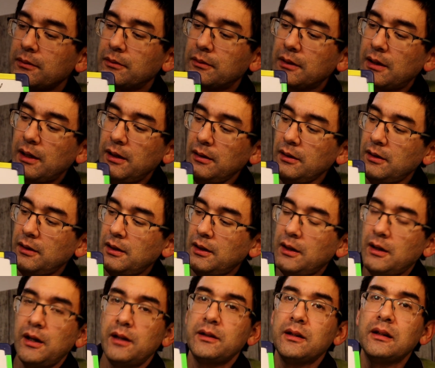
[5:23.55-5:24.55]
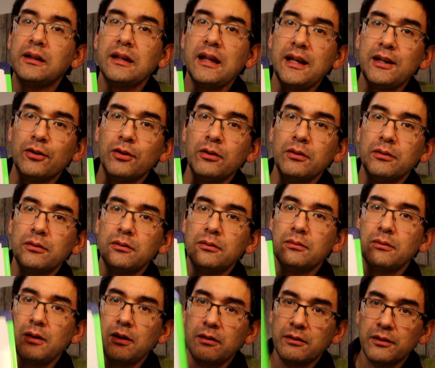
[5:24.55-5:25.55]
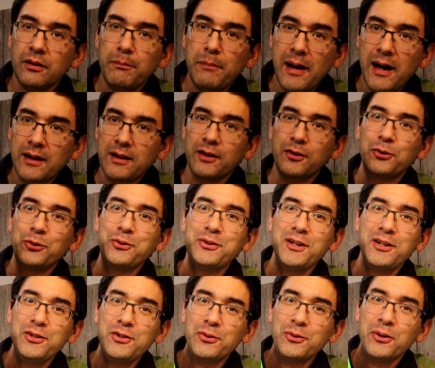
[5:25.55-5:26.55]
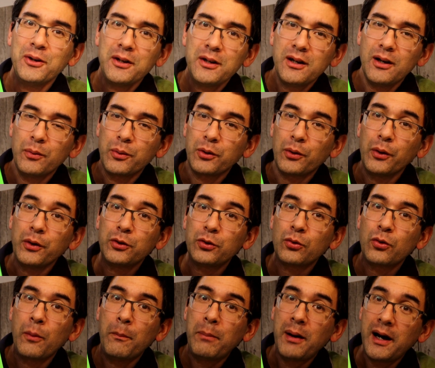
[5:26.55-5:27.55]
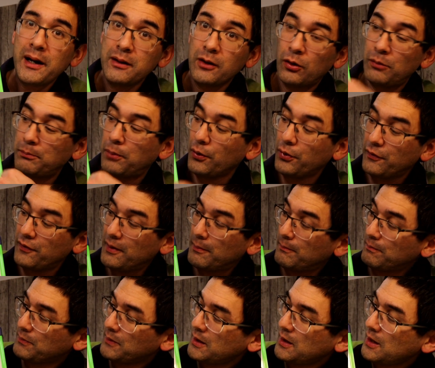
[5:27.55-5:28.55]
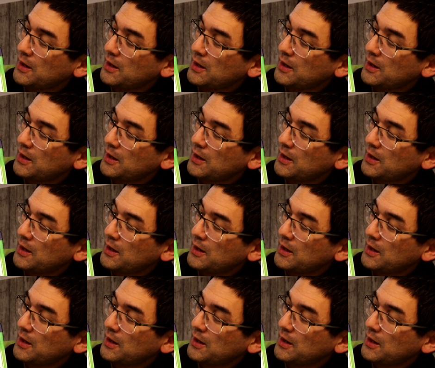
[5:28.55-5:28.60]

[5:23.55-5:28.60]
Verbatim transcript: Okay, and then later in the back I continue and we're going to combine both of them.